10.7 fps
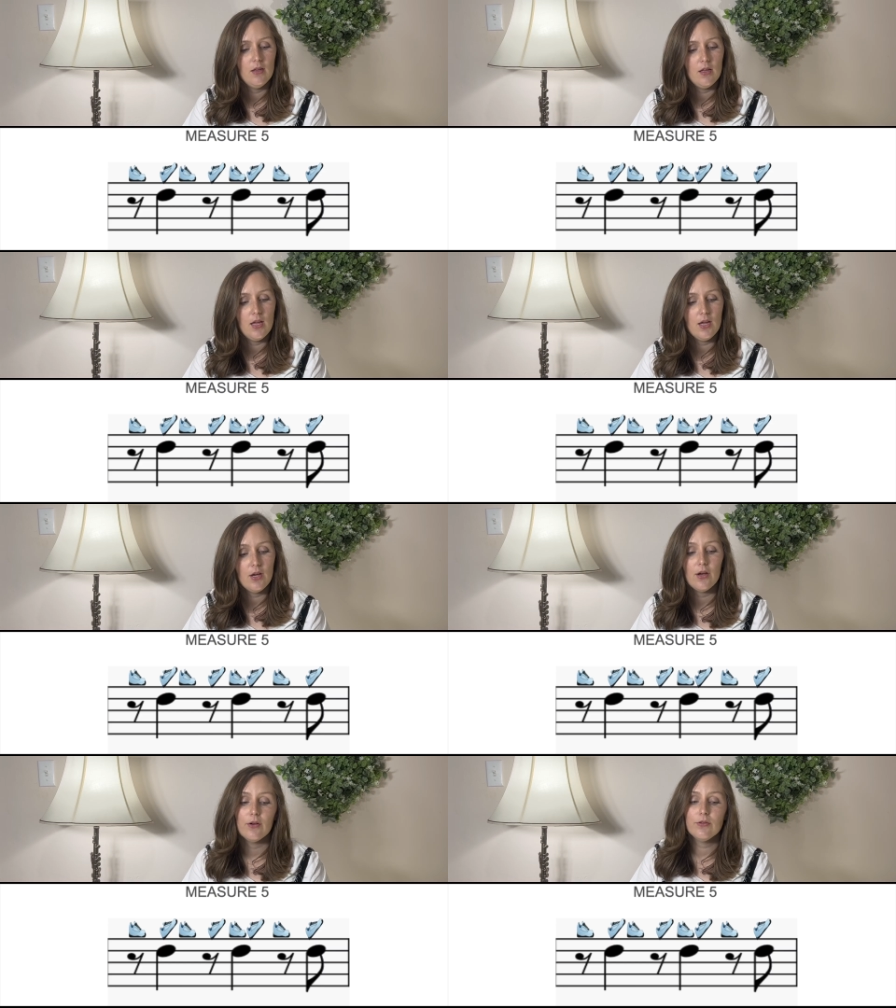it
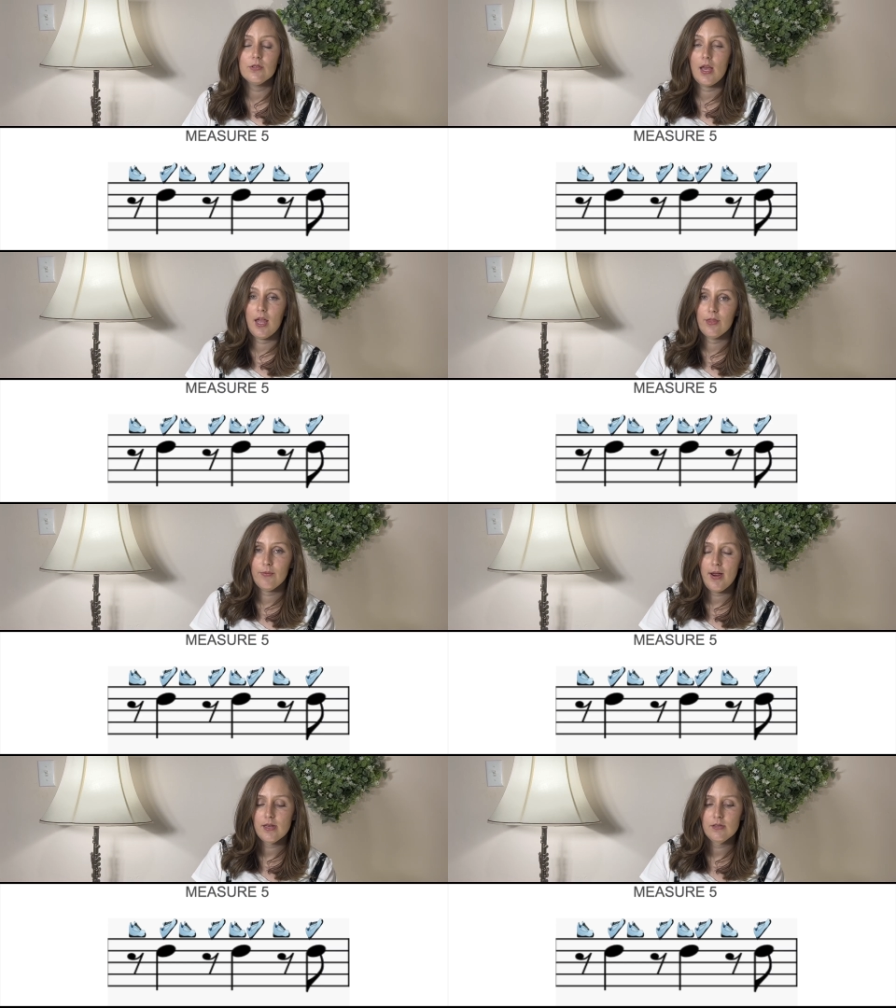goes 8th
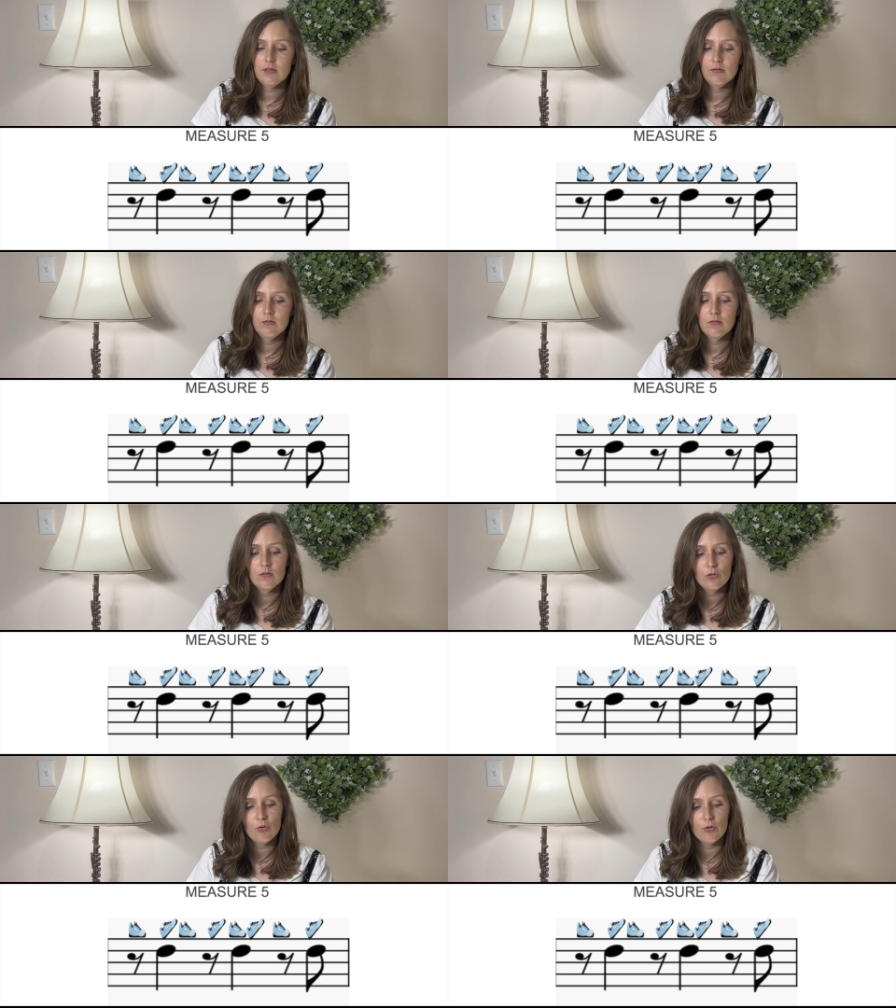rest,
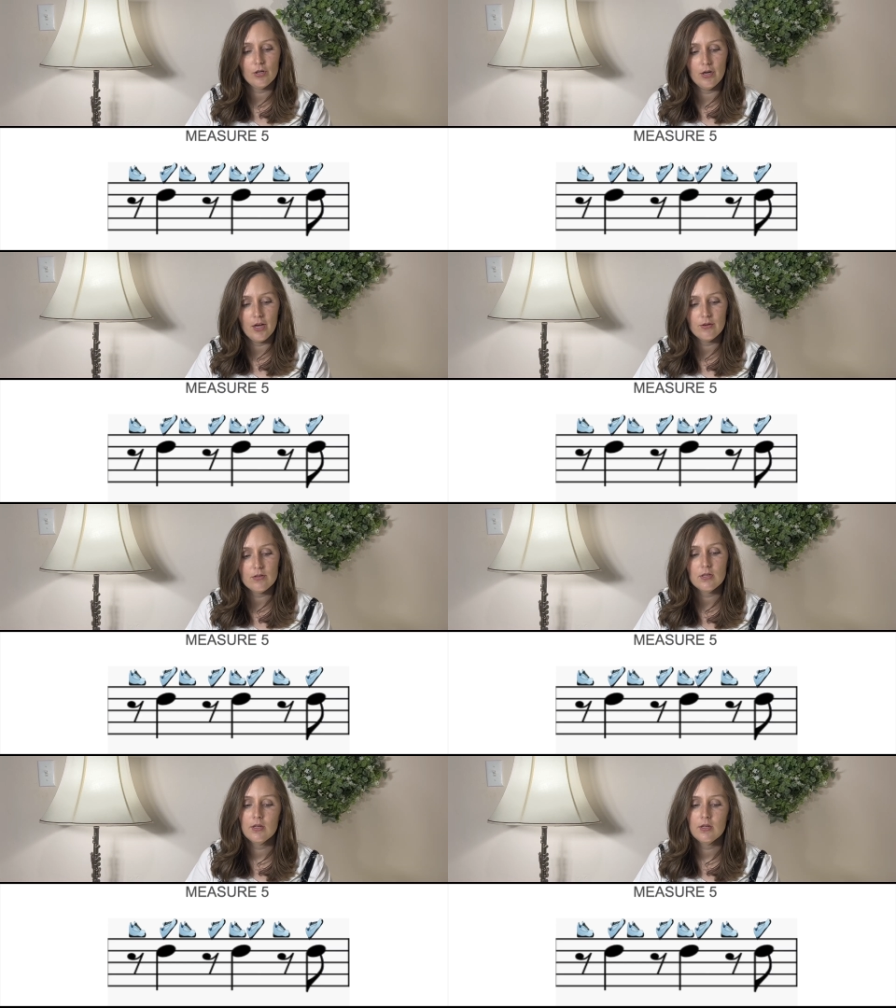quarter note,